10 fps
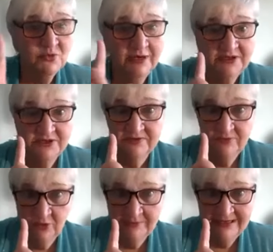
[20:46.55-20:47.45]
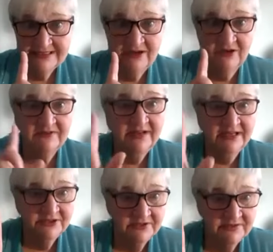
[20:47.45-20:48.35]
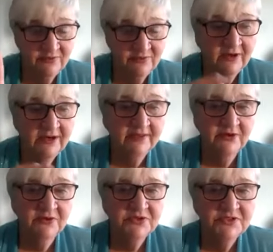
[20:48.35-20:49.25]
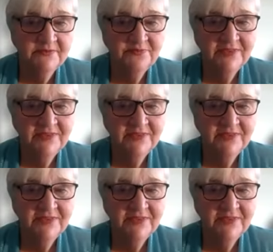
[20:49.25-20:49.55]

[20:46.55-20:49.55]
What I do for myself, I do for others.